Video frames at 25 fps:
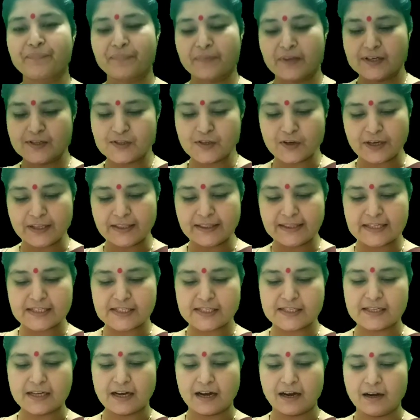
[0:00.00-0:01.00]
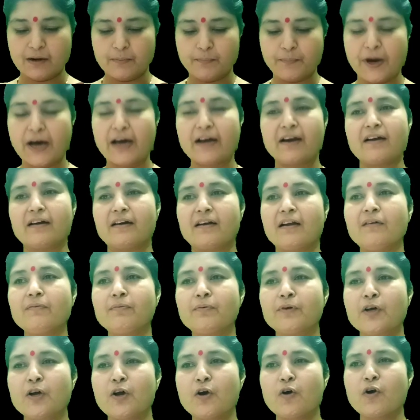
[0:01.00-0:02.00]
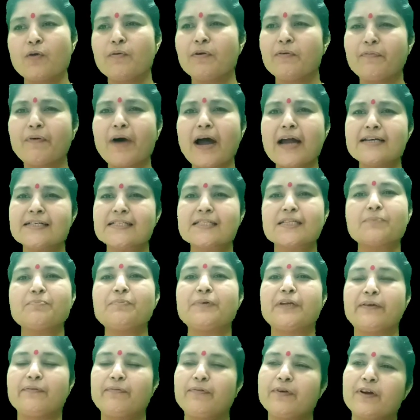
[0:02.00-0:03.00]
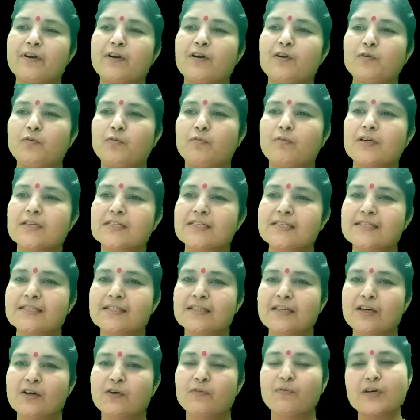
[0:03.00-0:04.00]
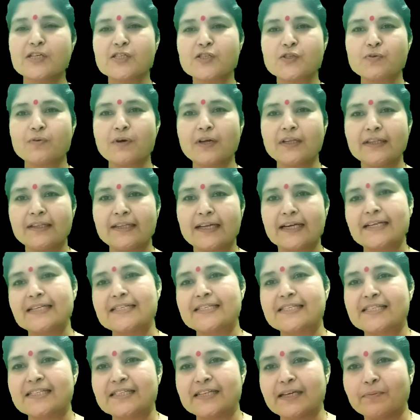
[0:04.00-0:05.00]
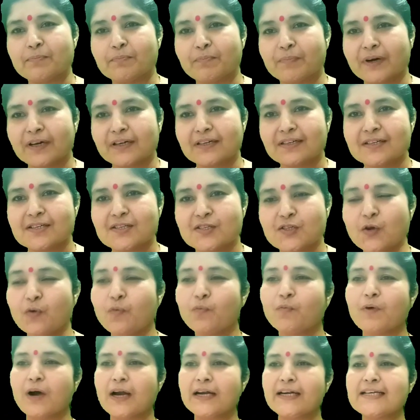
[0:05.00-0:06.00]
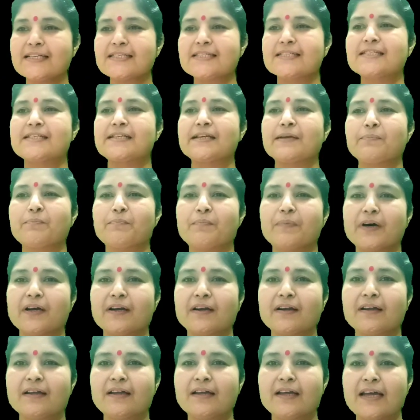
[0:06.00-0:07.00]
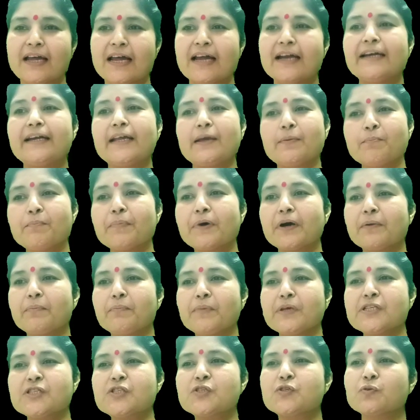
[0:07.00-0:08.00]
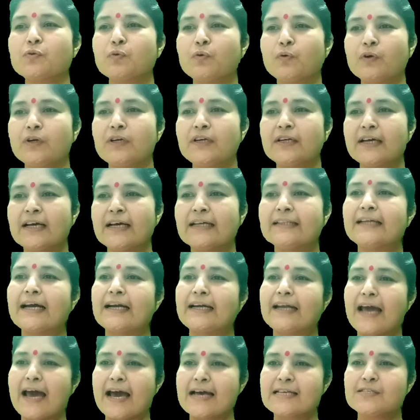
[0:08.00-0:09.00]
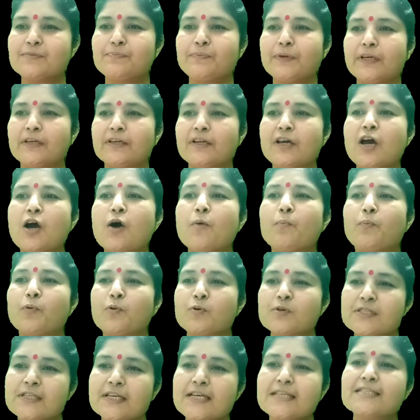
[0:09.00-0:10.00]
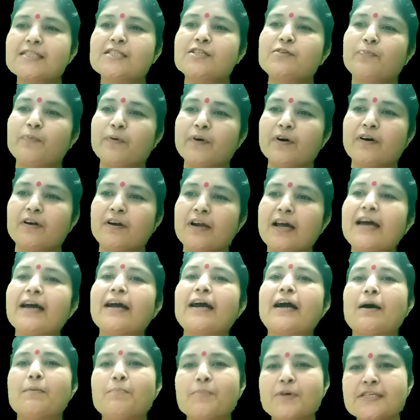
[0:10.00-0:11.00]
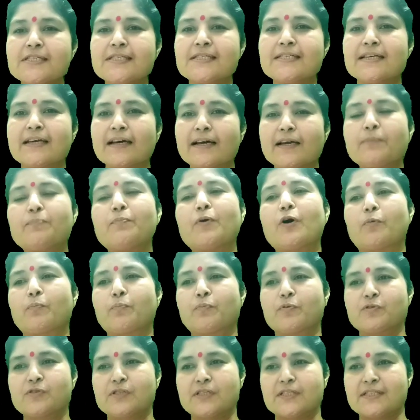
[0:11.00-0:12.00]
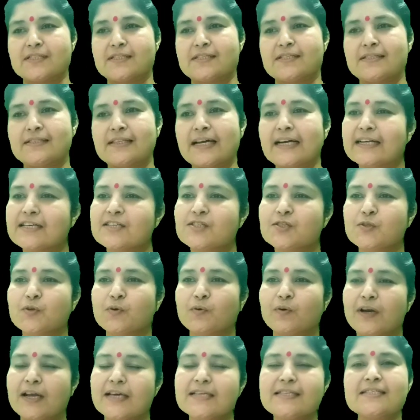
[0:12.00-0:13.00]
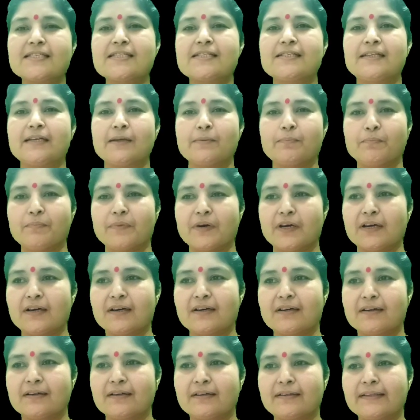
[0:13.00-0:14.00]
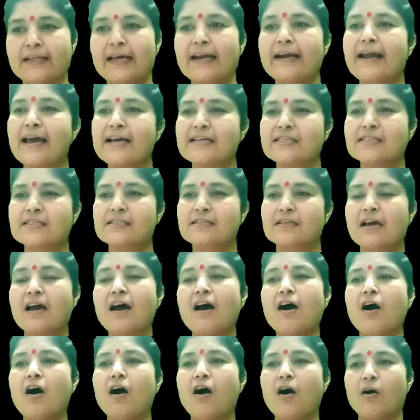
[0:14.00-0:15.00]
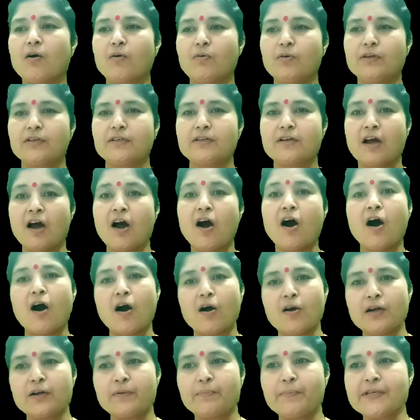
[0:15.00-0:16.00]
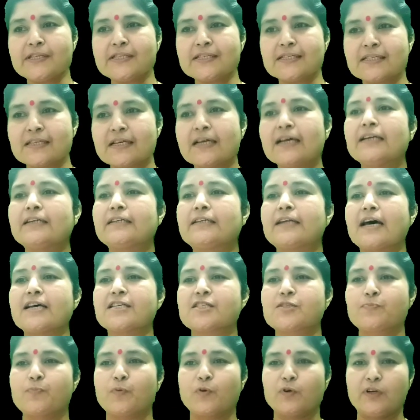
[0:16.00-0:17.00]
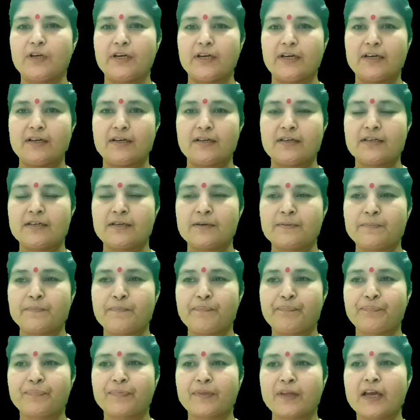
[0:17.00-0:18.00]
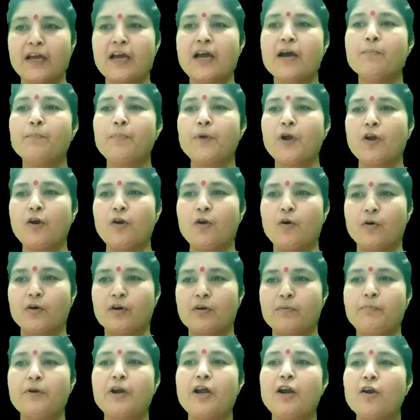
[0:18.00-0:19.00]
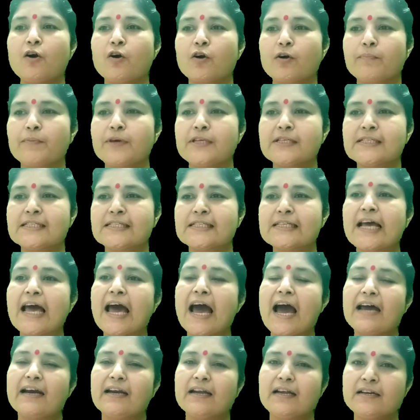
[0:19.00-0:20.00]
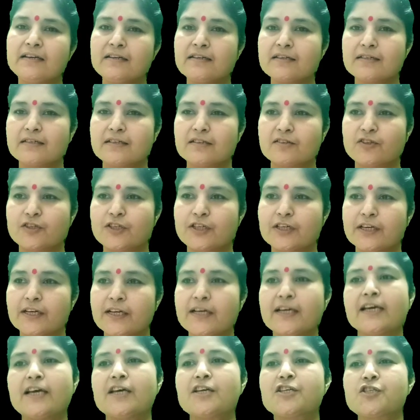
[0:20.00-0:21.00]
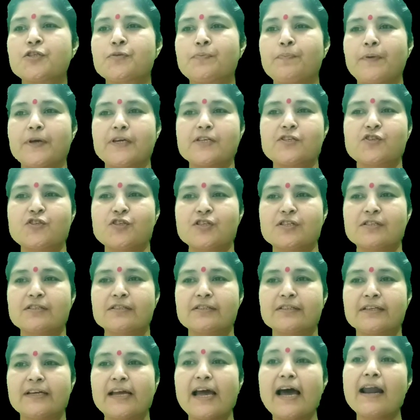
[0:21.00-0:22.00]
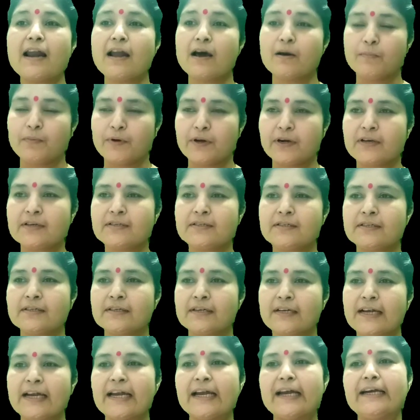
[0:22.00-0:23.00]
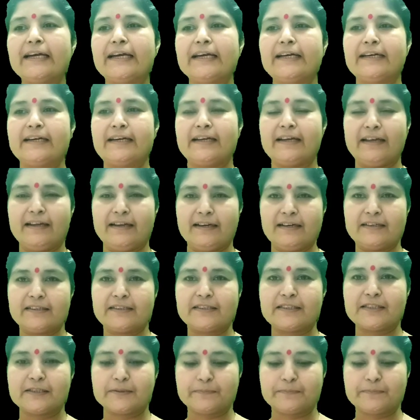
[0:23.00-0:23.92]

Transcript: So in this paragraph, we will find some difficult words. First one, that is timber. So what is timber? Timber means wood that has been processed for commercial purposes. That is known as timber. The next, hauled. Hauled means transported. Prologue. Prologue means an introductory speech. Elaborate, detailed.